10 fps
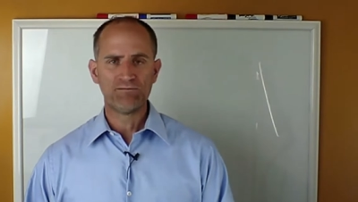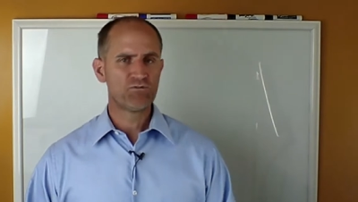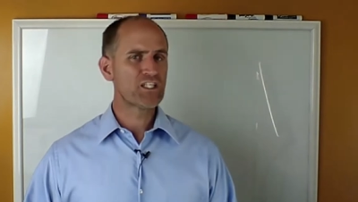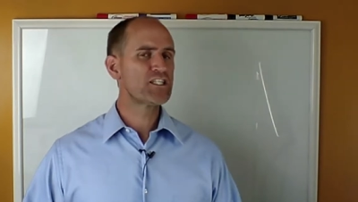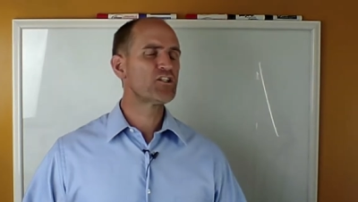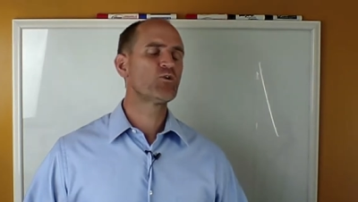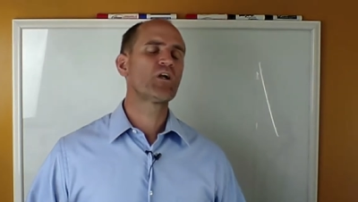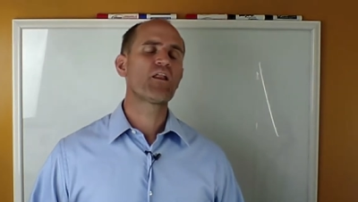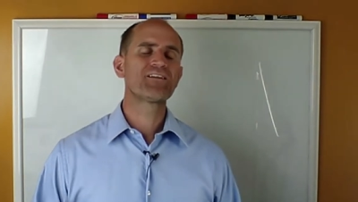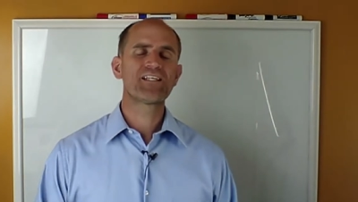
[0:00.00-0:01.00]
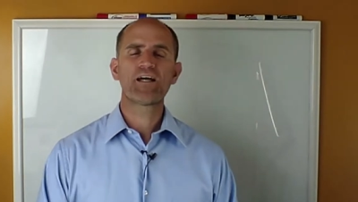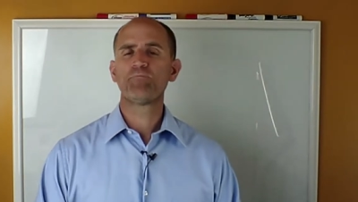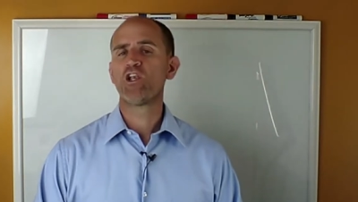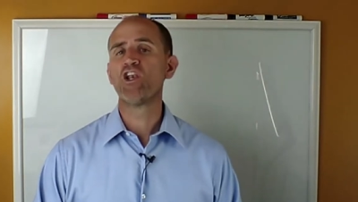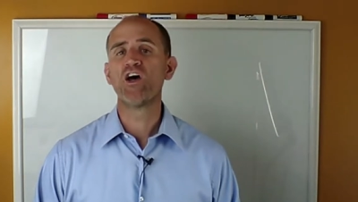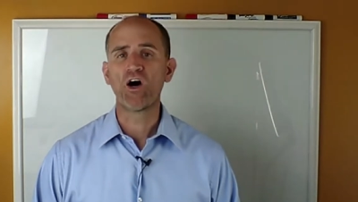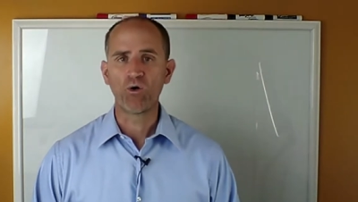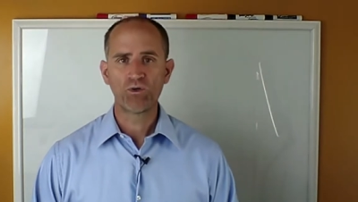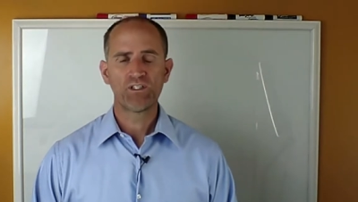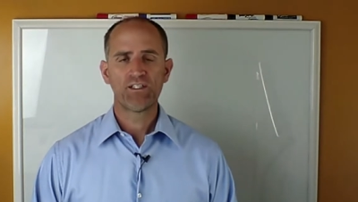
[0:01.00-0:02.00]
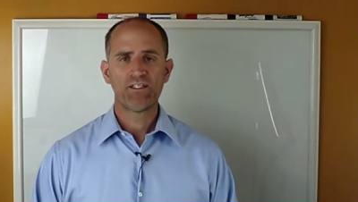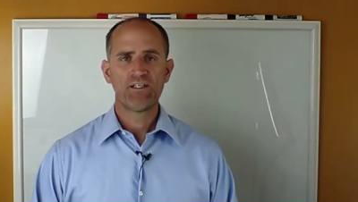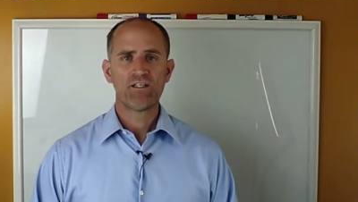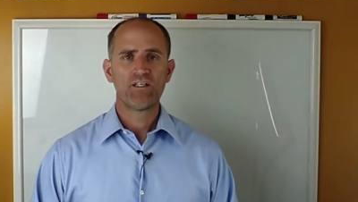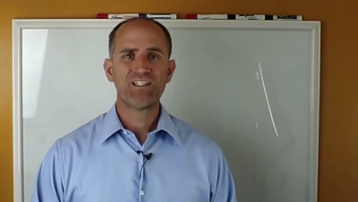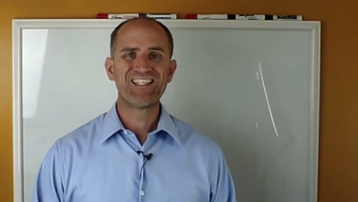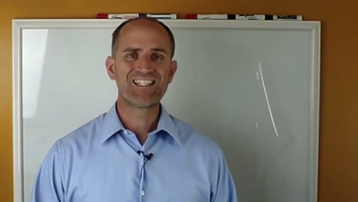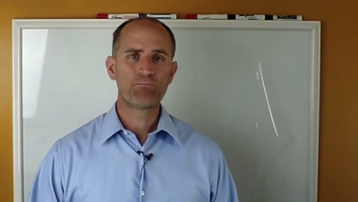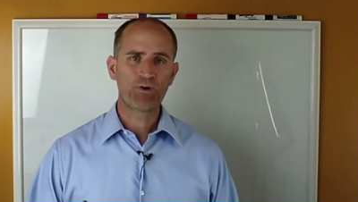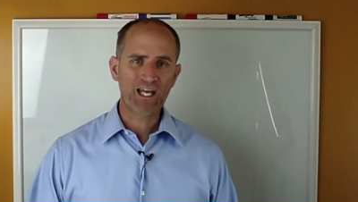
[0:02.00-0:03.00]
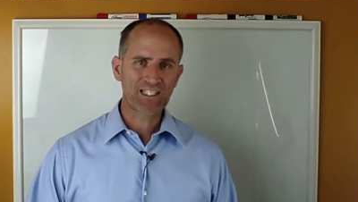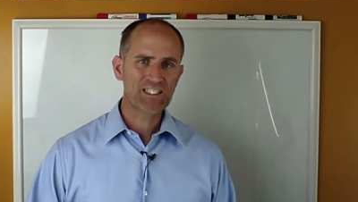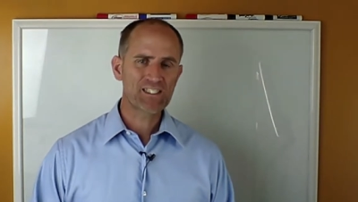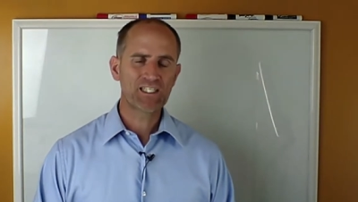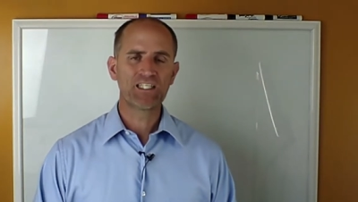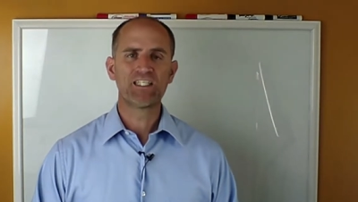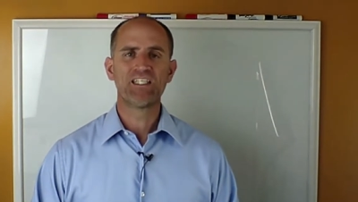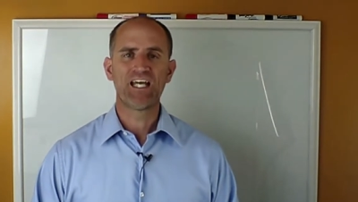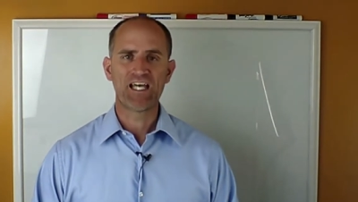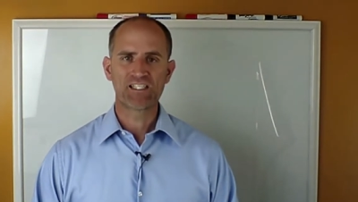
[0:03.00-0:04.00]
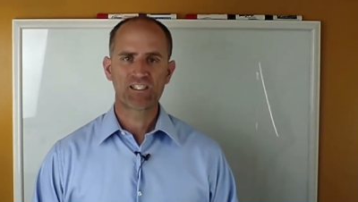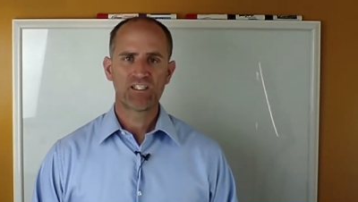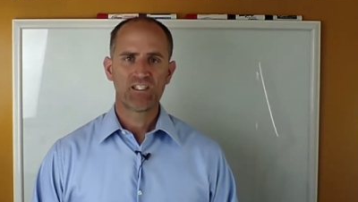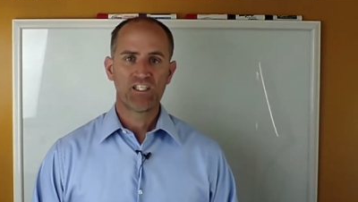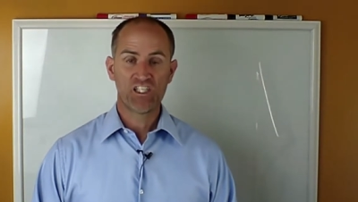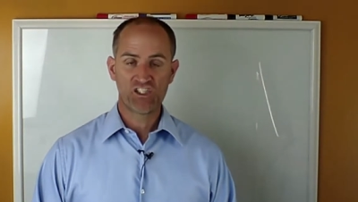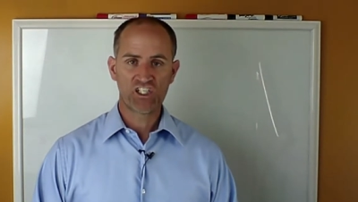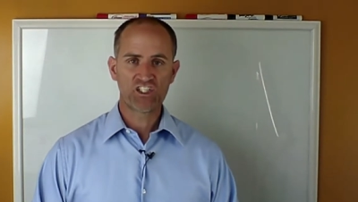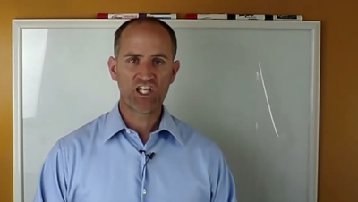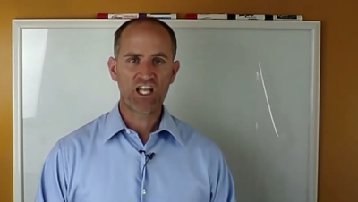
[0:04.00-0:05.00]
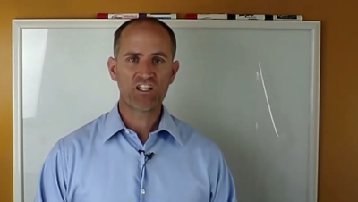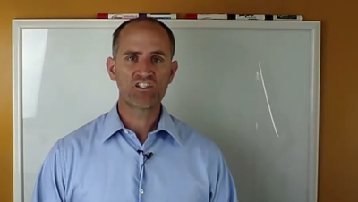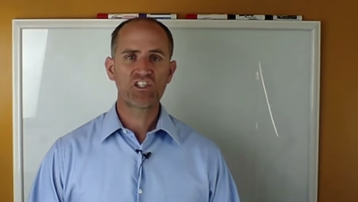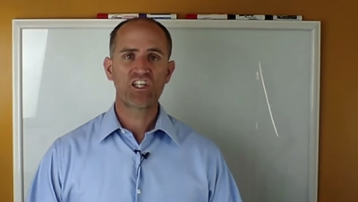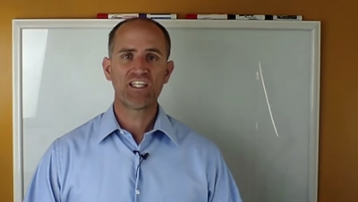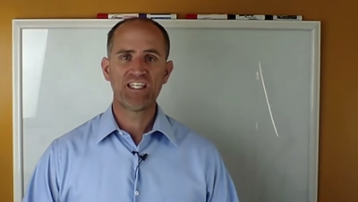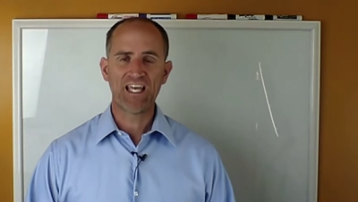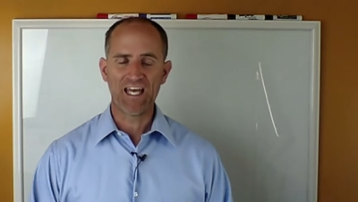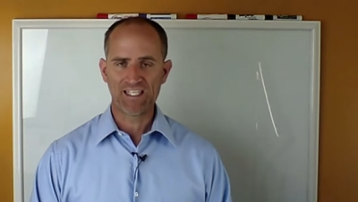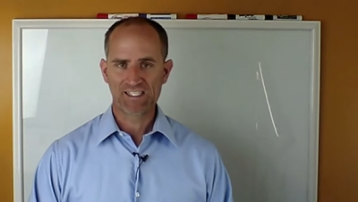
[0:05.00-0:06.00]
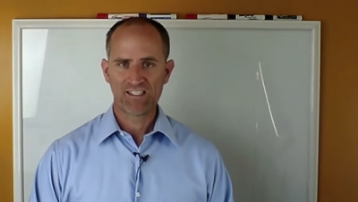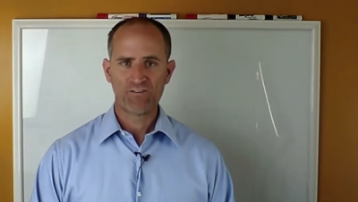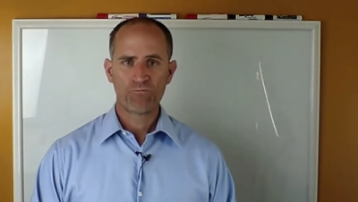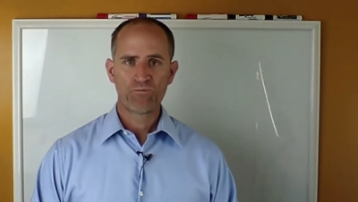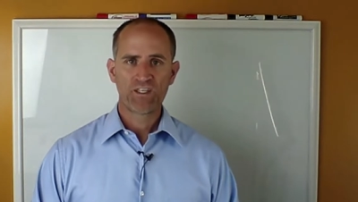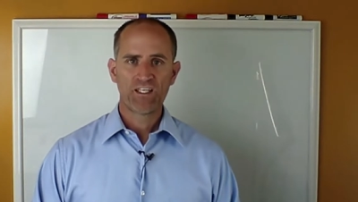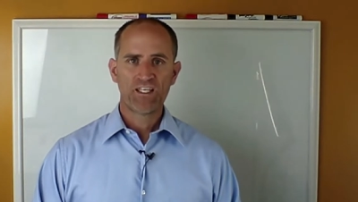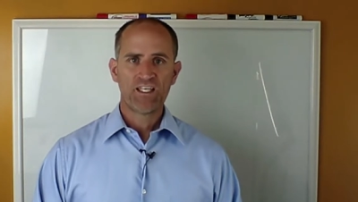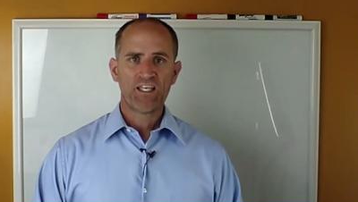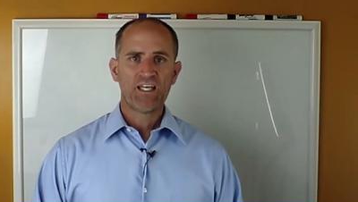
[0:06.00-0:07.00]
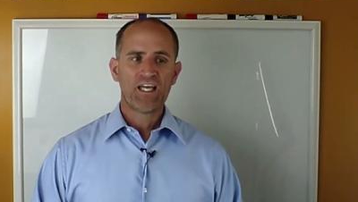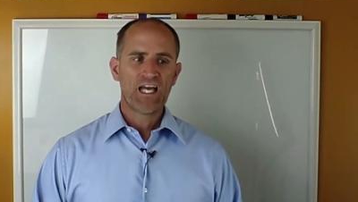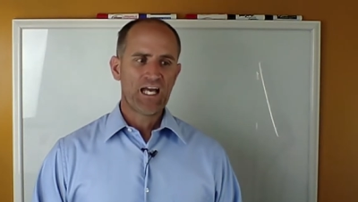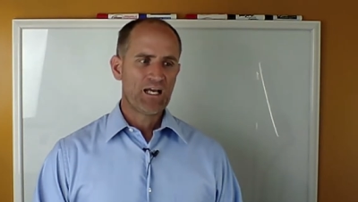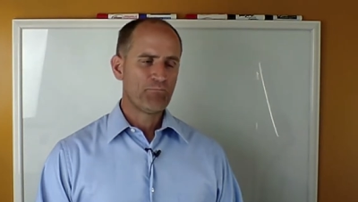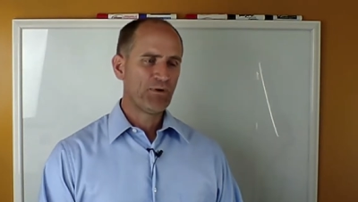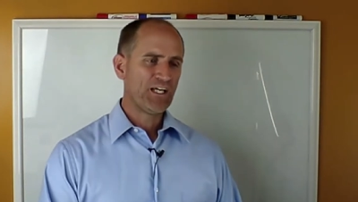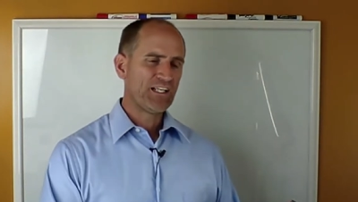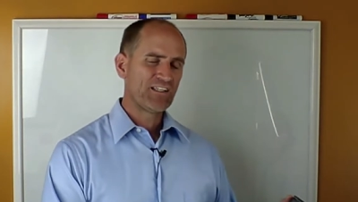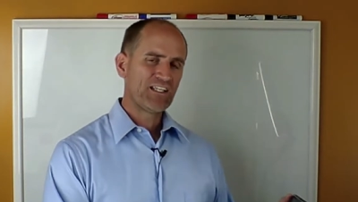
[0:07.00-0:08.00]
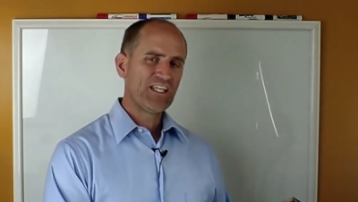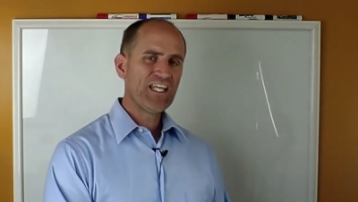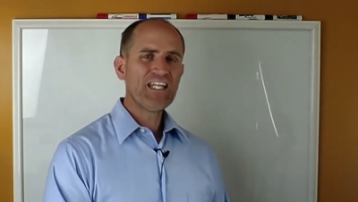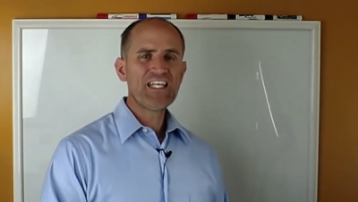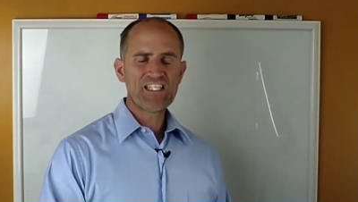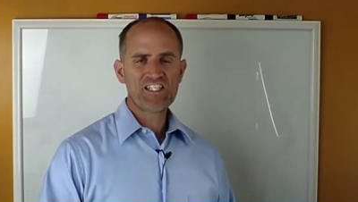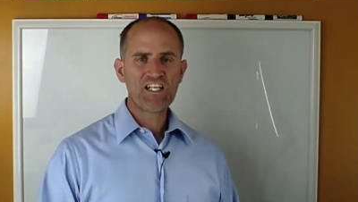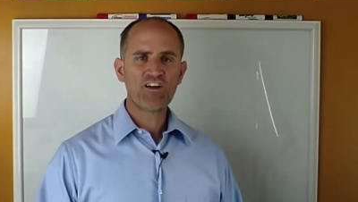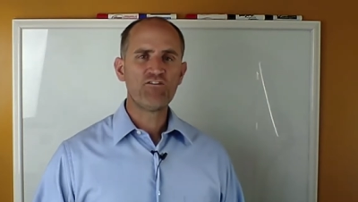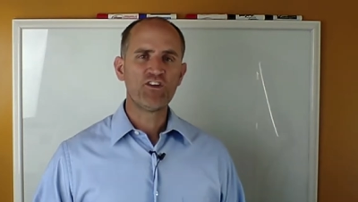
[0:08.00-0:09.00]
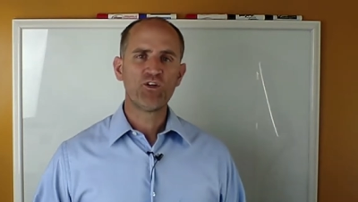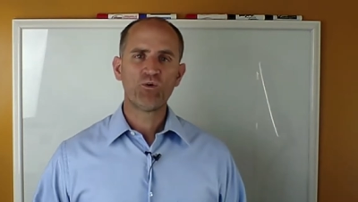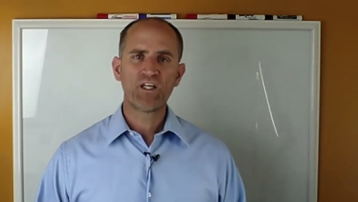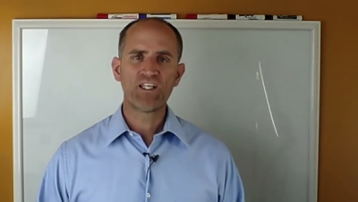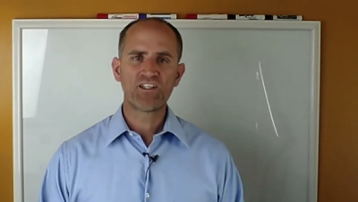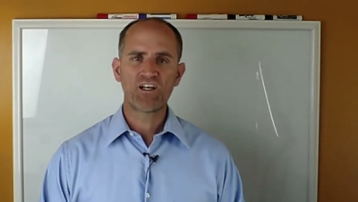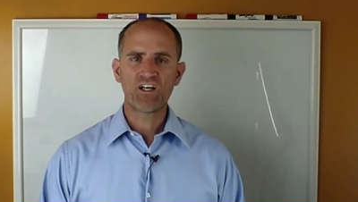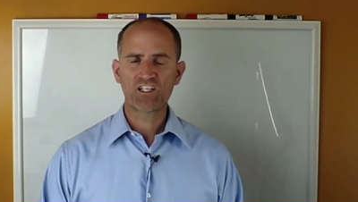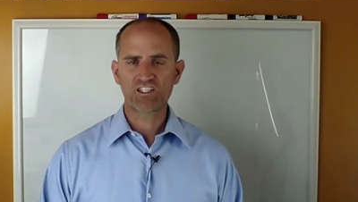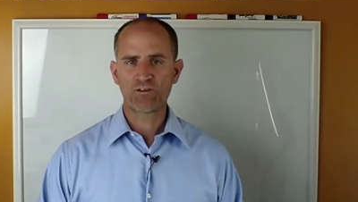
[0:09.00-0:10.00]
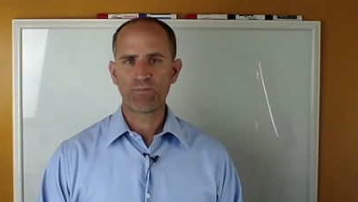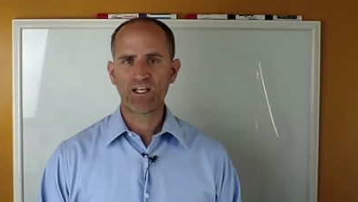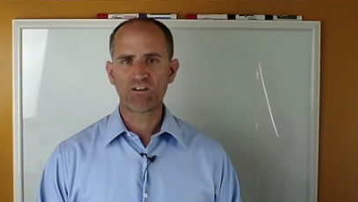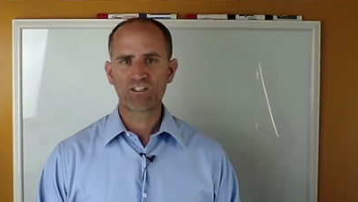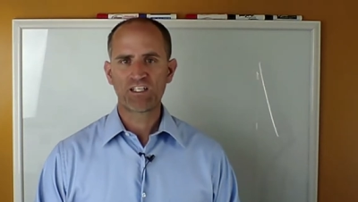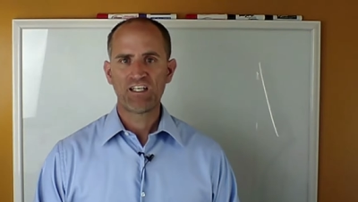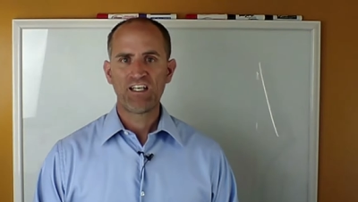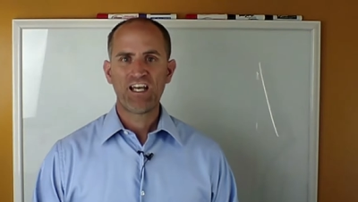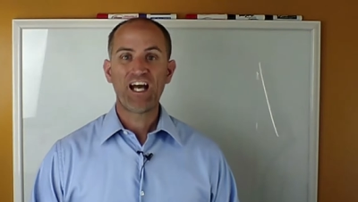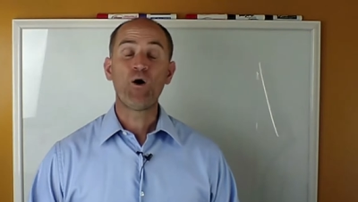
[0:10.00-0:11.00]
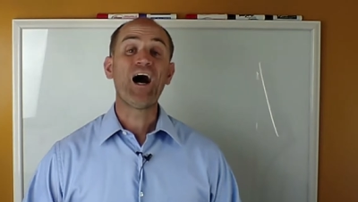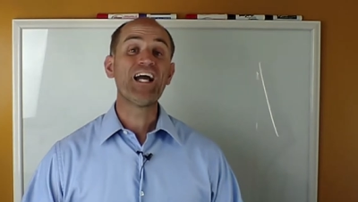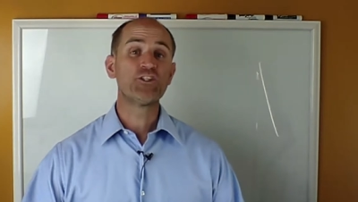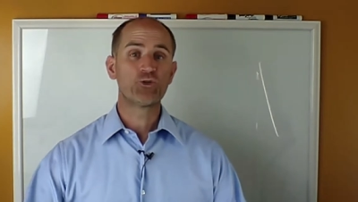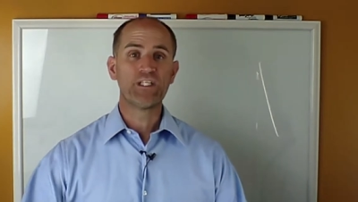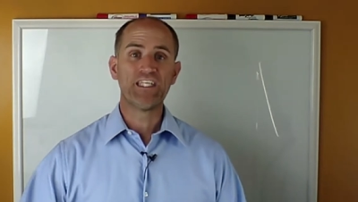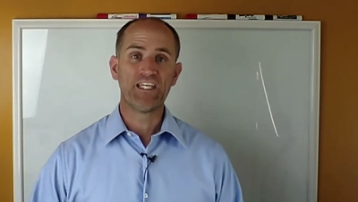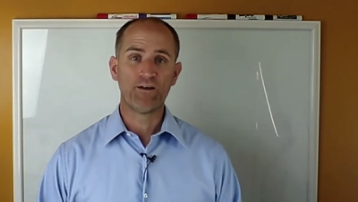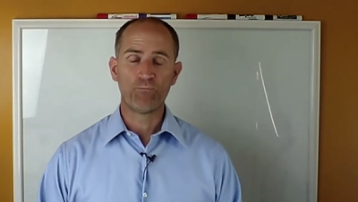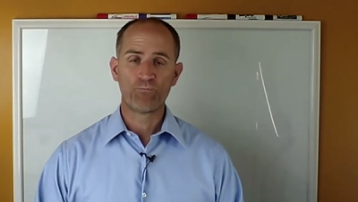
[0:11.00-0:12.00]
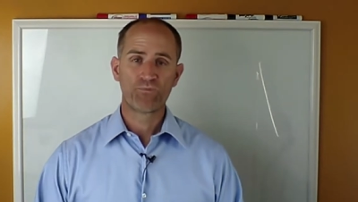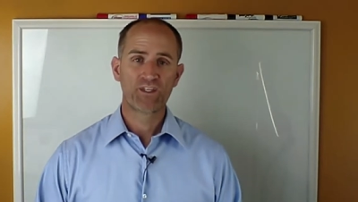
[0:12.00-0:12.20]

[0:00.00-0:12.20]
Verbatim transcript: Does he do it all the time? No. Does he practice it? Yes. Is it a challenge? Yes. But in his interview, he talks about how I treat him.